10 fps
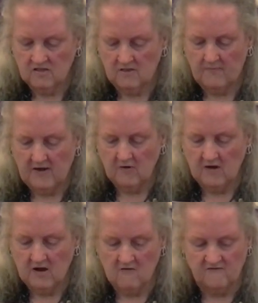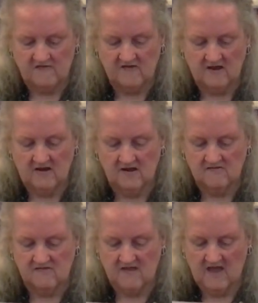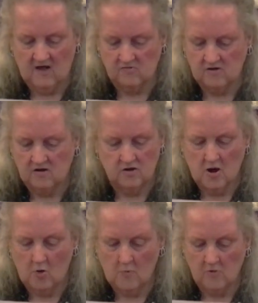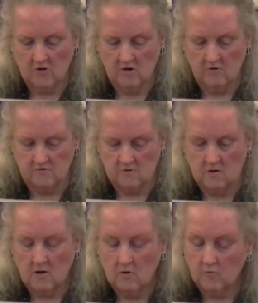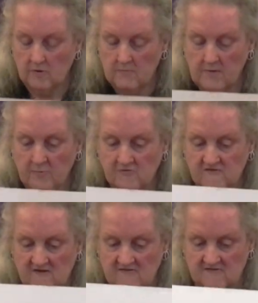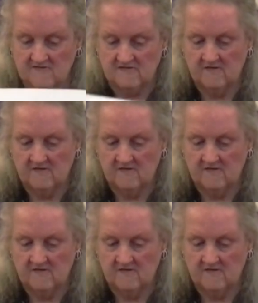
The barrier of sin is down, no more curtain. Remember Jesus.